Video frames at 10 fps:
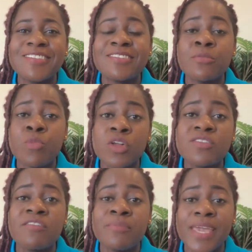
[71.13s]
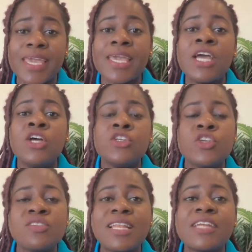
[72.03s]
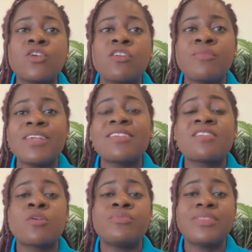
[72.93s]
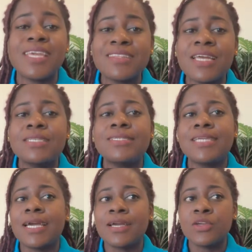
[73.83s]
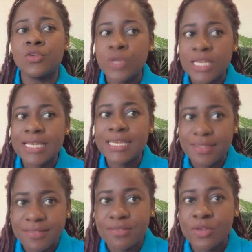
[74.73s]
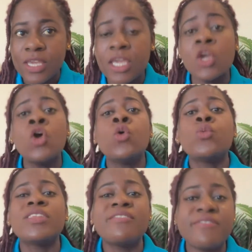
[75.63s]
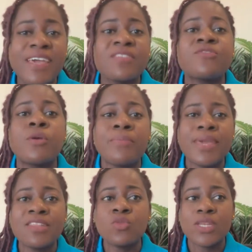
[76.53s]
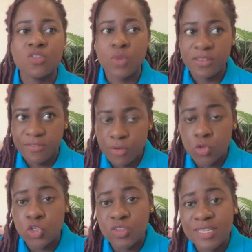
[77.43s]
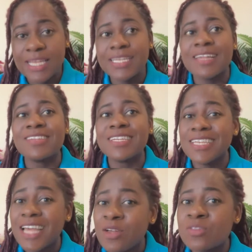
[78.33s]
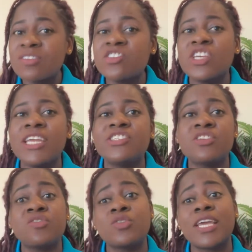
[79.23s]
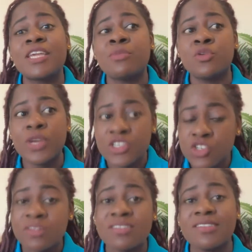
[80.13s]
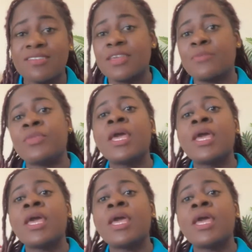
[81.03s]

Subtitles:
month of May, New Zealand government has updated their green list, okay? With effect from May 2024, New Zealand has announced changes to their immigration system.